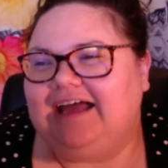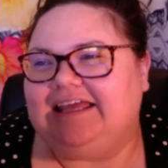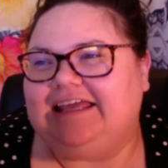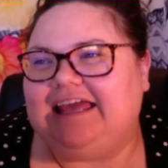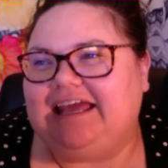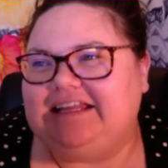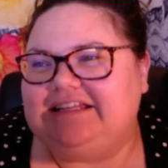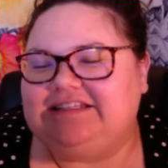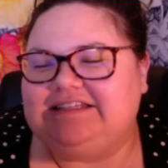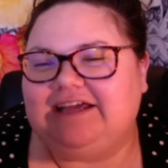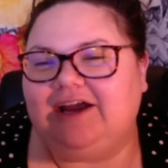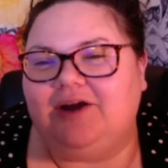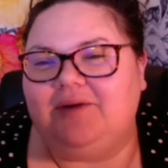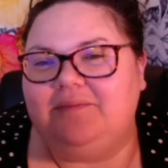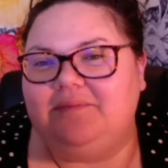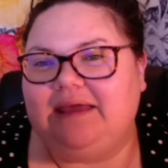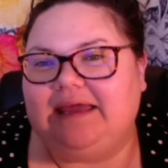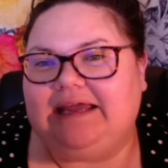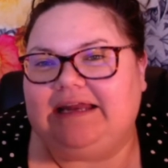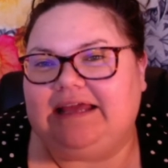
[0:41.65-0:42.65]
Kinsey, our
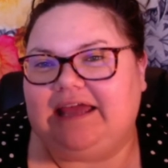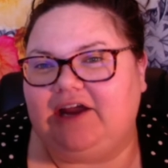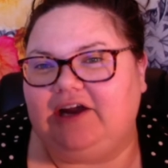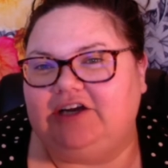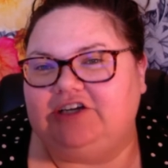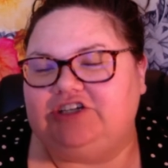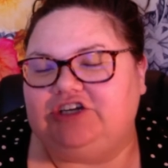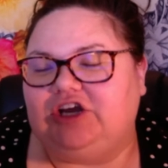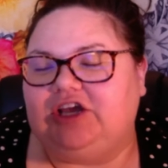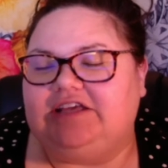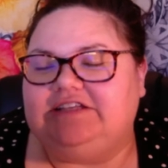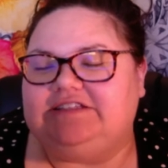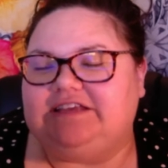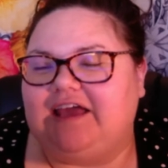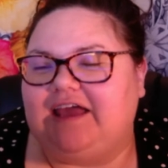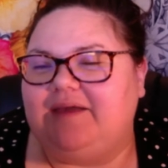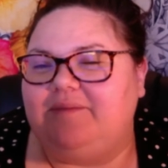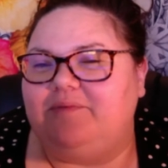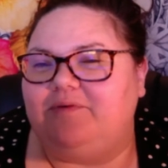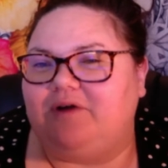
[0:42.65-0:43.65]
main character, is
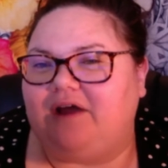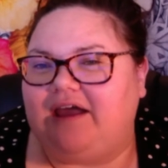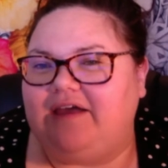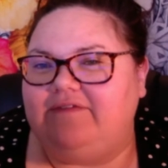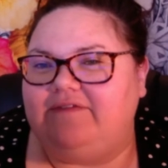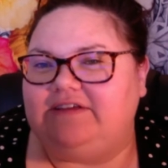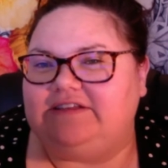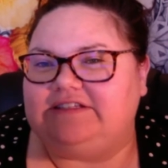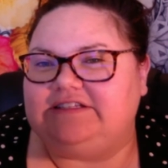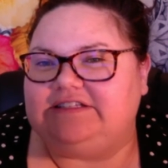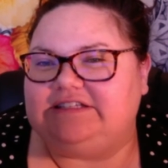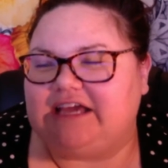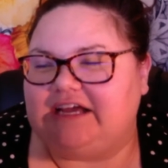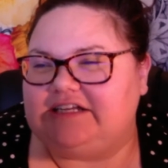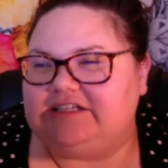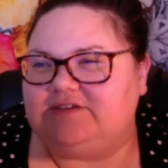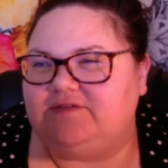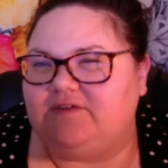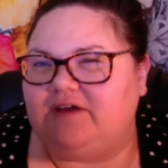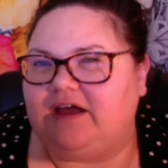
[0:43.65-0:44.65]
a private
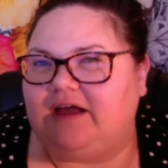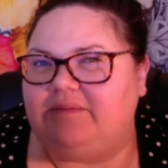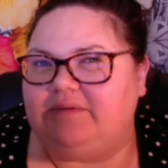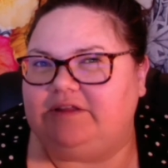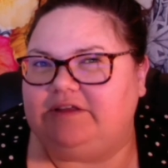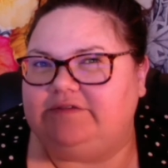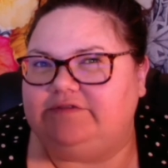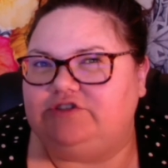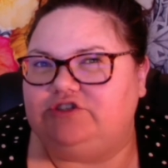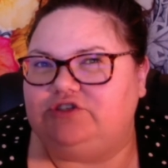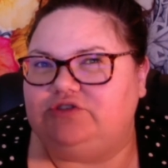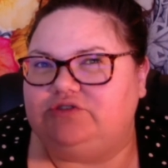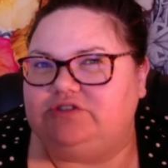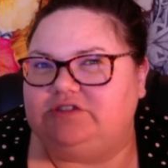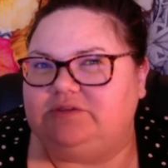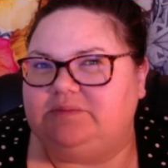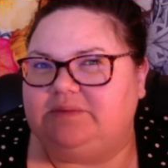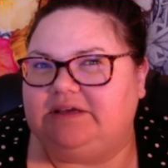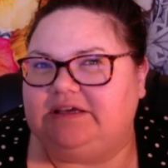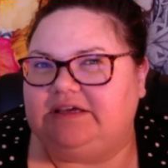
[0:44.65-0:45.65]
detective. I believe she used
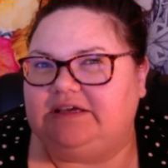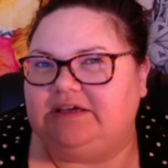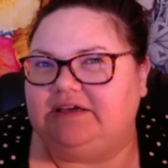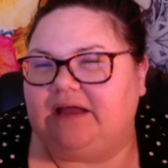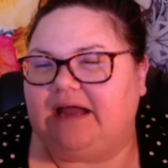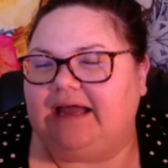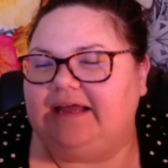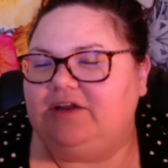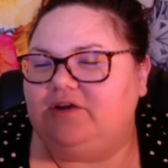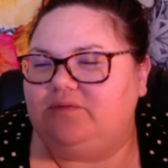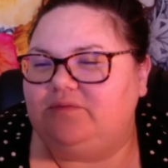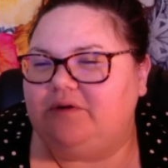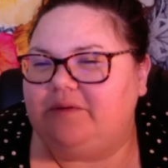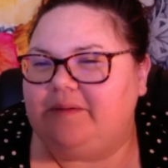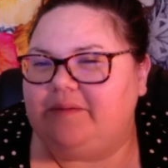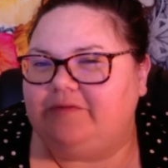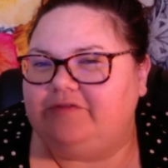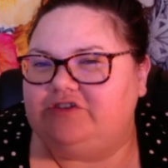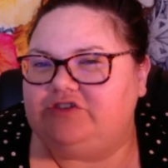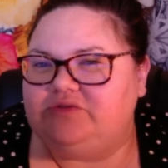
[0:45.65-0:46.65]
to be, I don't
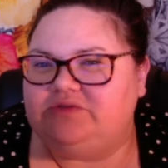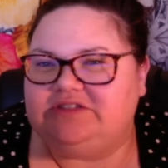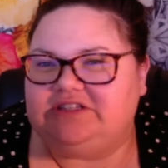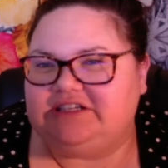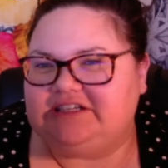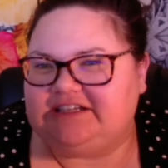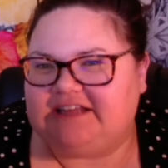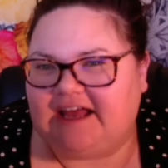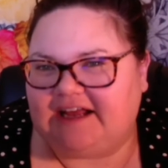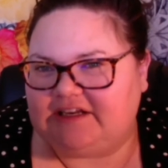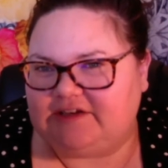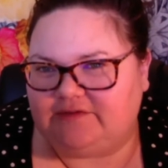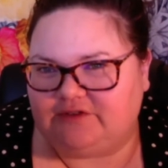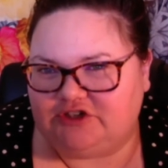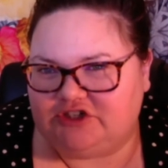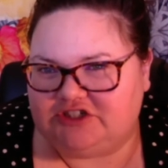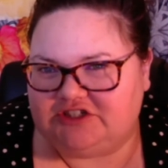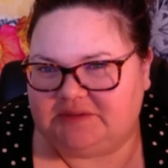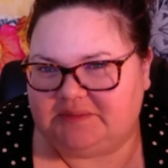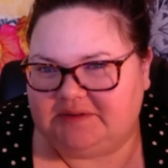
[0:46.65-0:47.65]
remember if she was a detective or
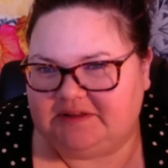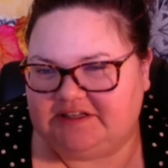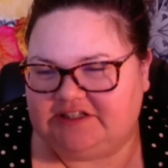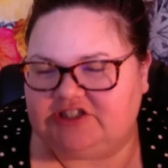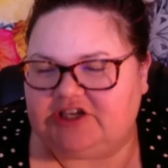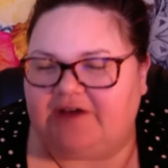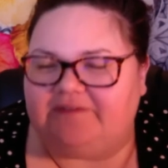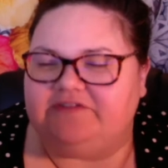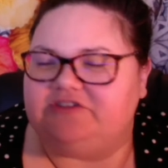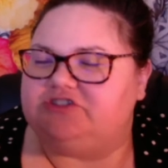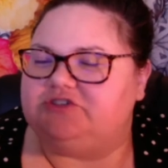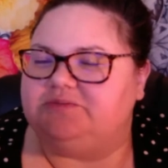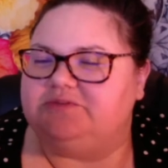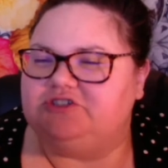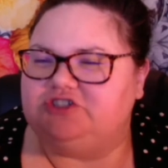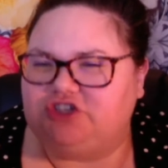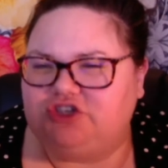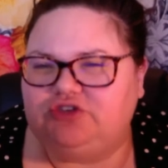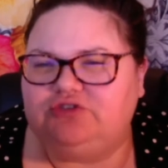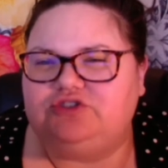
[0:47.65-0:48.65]
just a police officer, but
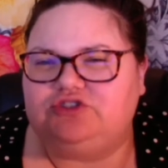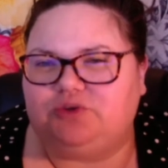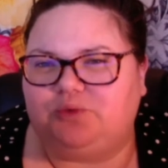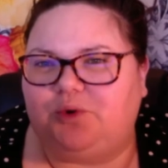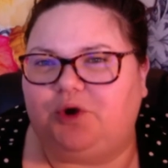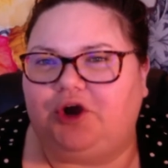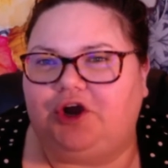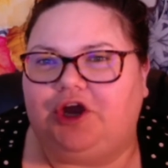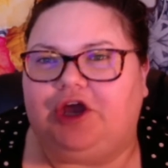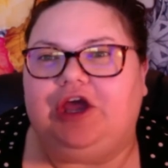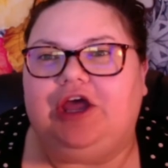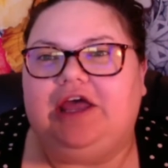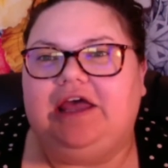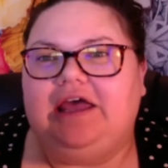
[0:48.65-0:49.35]
she used to work